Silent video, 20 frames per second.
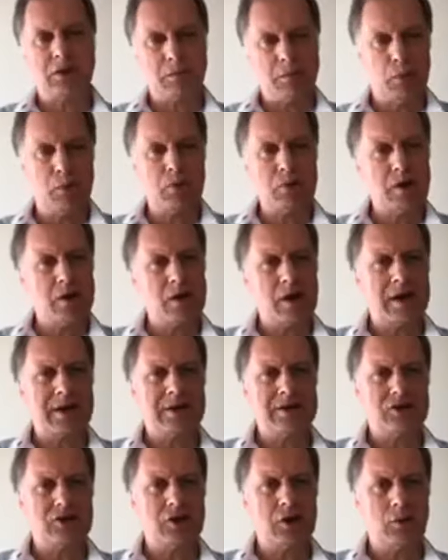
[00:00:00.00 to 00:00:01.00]
the more that I
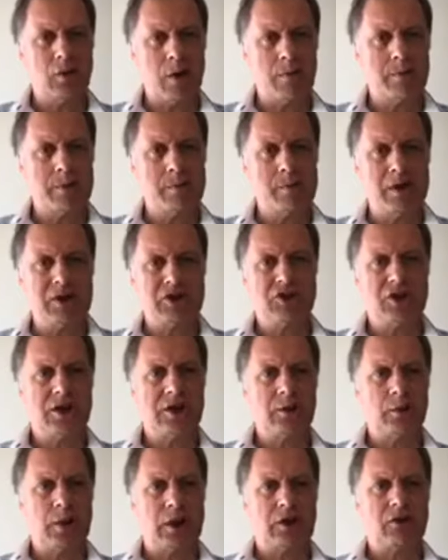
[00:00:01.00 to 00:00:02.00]
can show up in my
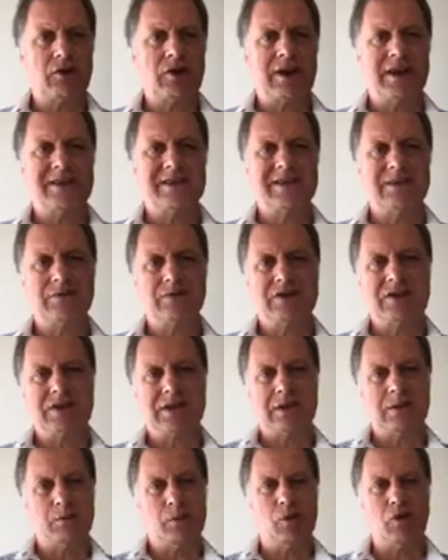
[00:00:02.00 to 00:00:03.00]
genuine
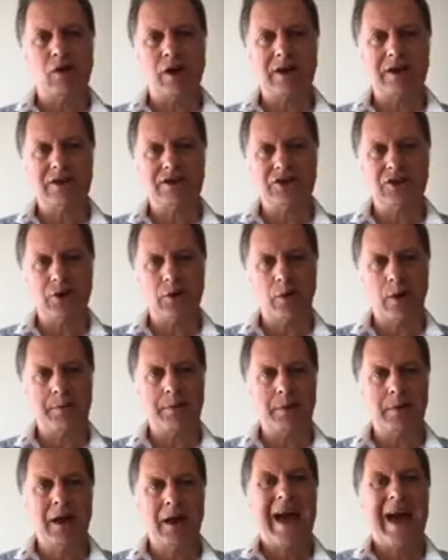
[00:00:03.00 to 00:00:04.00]
creativity, the more I can show
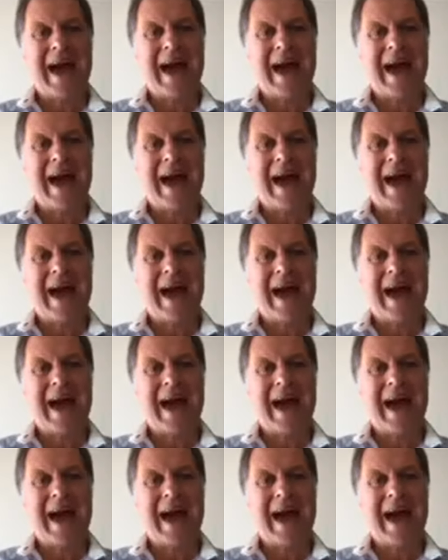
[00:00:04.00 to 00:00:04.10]
up